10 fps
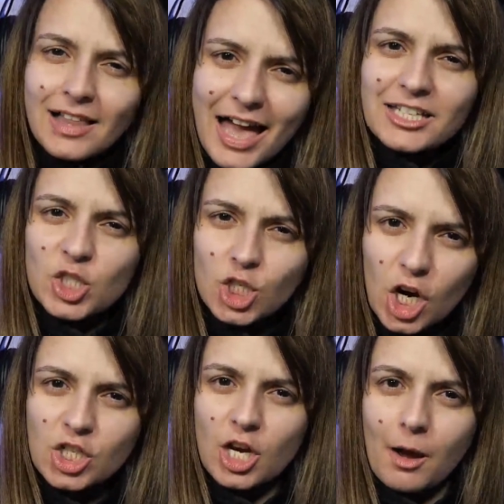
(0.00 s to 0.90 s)
Let's
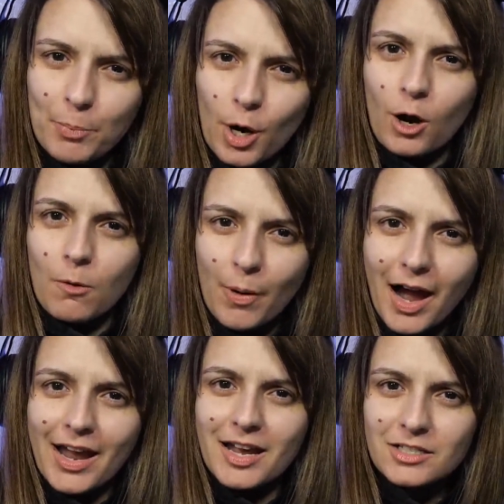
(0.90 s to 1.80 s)
judge a book
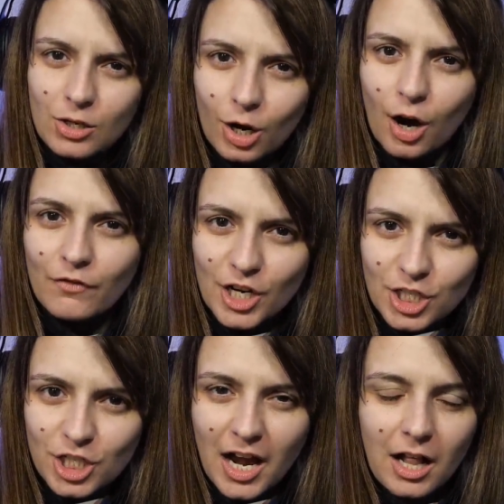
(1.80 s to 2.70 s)
by its cover,
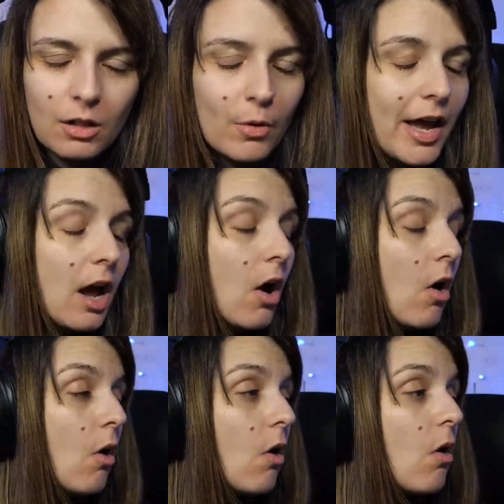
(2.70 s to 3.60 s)
shall we?
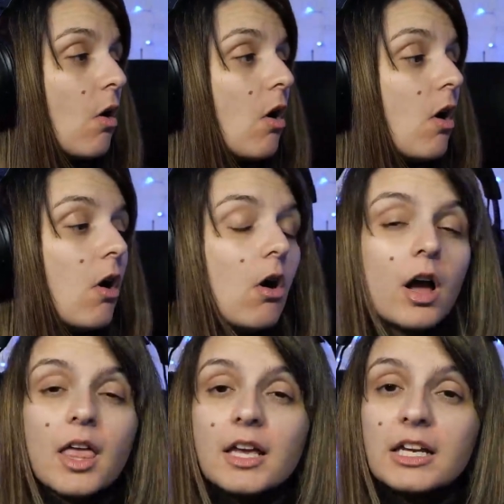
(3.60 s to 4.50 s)
Oh,
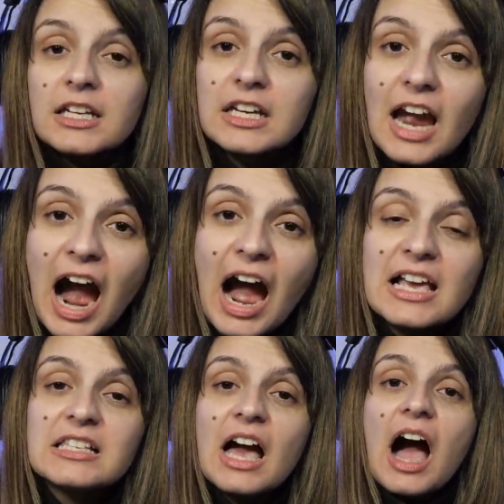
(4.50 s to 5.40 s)

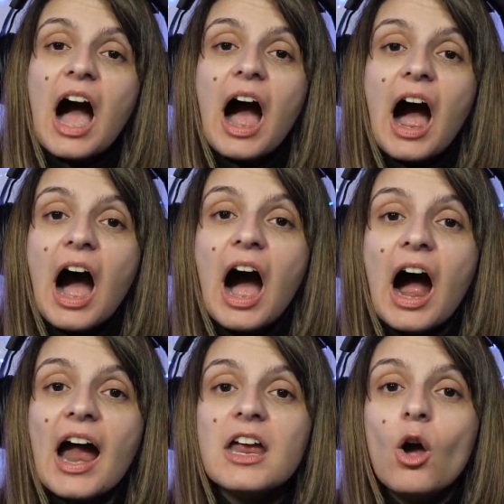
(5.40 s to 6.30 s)
guys,
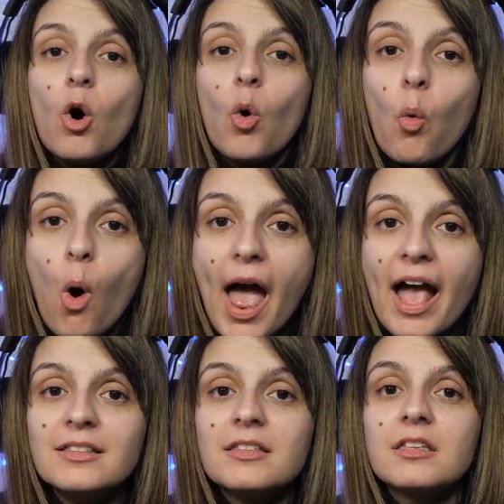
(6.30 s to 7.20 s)
I
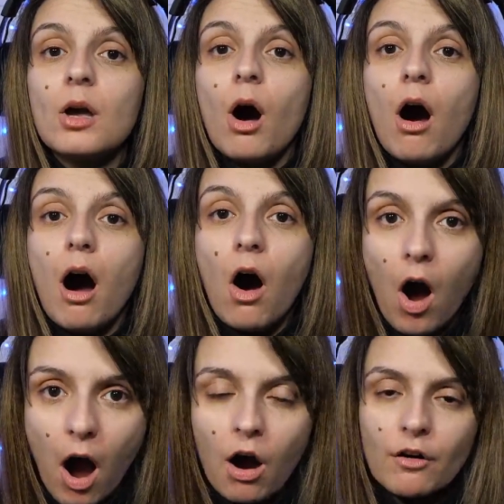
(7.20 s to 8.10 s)
went
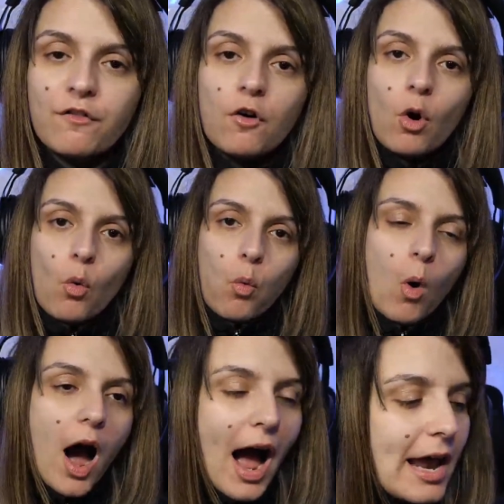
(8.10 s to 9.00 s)
off.
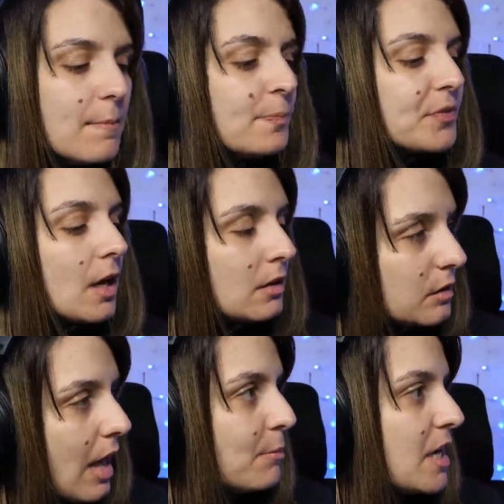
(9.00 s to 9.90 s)
Why?
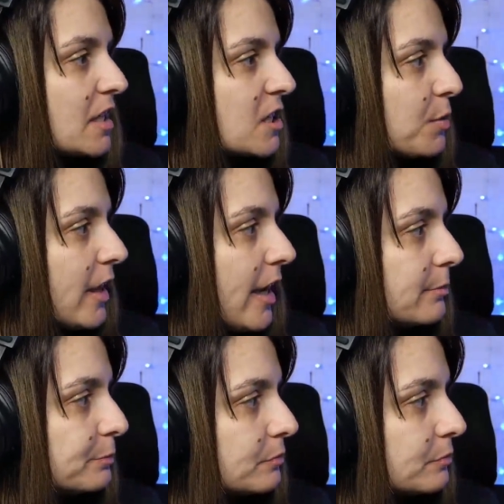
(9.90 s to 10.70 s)
Let me explain.